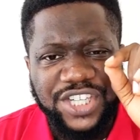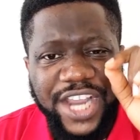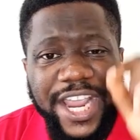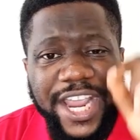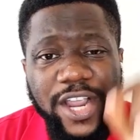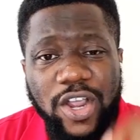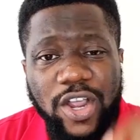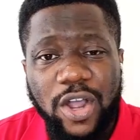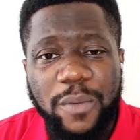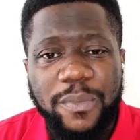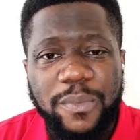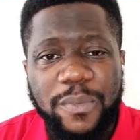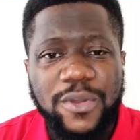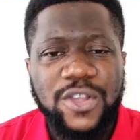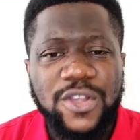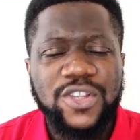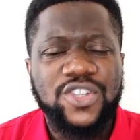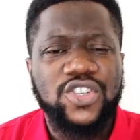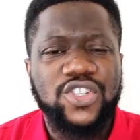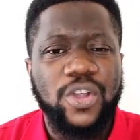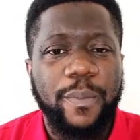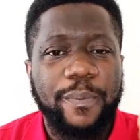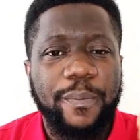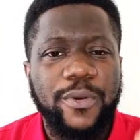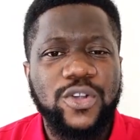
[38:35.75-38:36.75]
Jacob
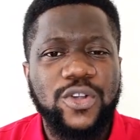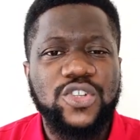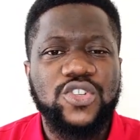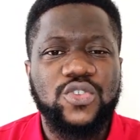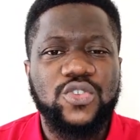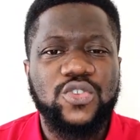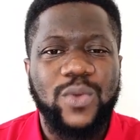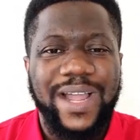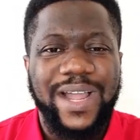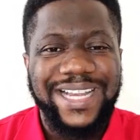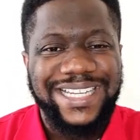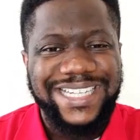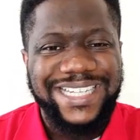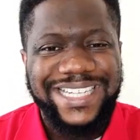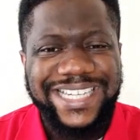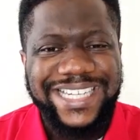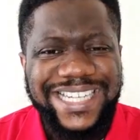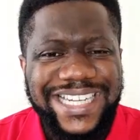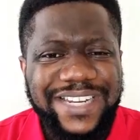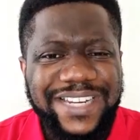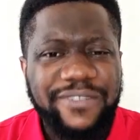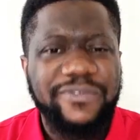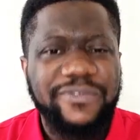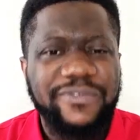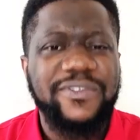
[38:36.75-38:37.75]
supposed to
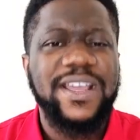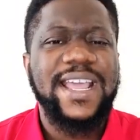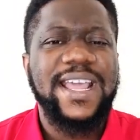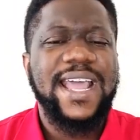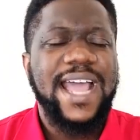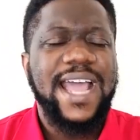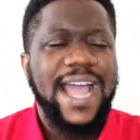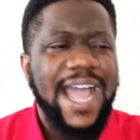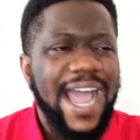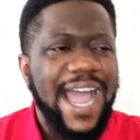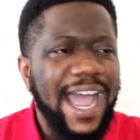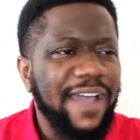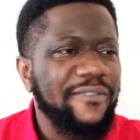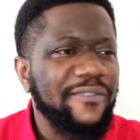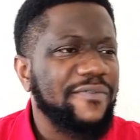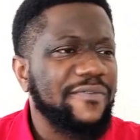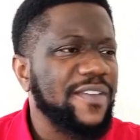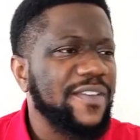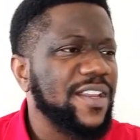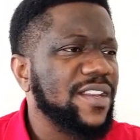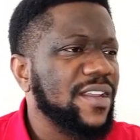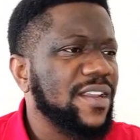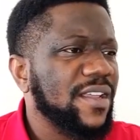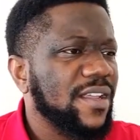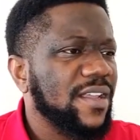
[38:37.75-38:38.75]
achieve
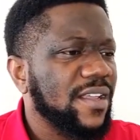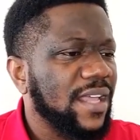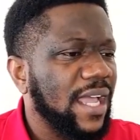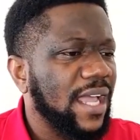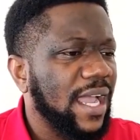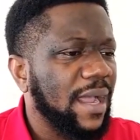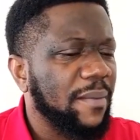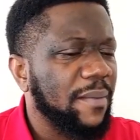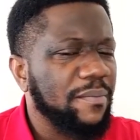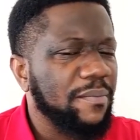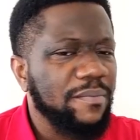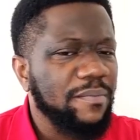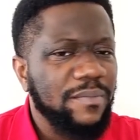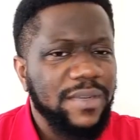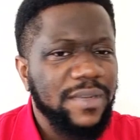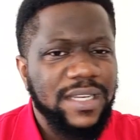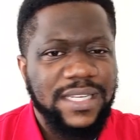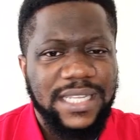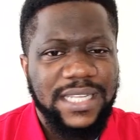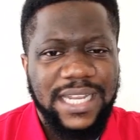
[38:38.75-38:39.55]
having um,